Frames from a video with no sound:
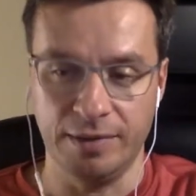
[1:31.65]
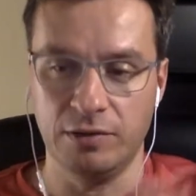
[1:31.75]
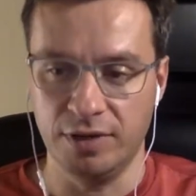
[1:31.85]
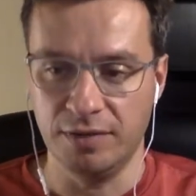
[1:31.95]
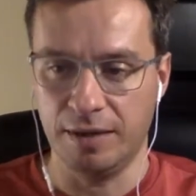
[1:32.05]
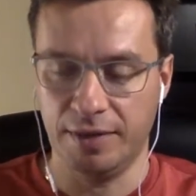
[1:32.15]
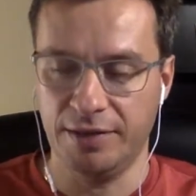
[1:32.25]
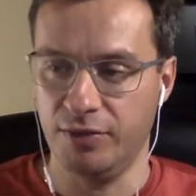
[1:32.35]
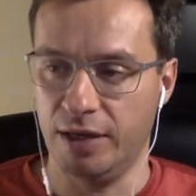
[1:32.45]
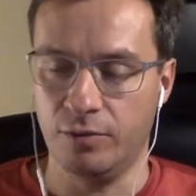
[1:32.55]
That was my
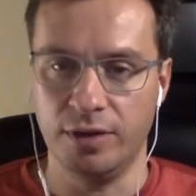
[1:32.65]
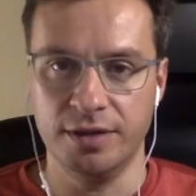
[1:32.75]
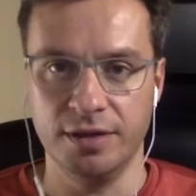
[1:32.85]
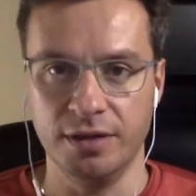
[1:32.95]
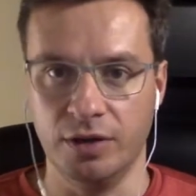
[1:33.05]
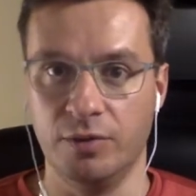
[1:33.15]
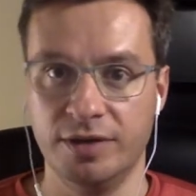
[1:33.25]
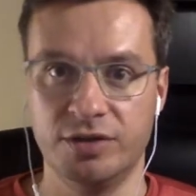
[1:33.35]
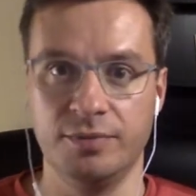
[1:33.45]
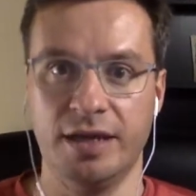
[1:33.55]
main thing. I
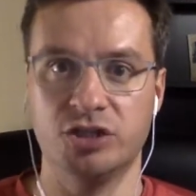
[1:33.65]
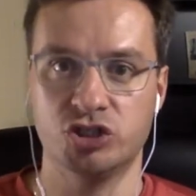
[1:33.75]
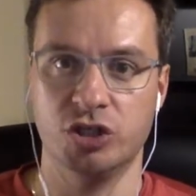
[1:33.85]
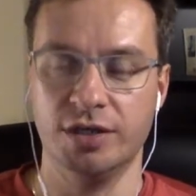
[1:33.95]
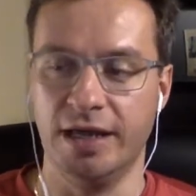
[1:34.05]
wanted to make sure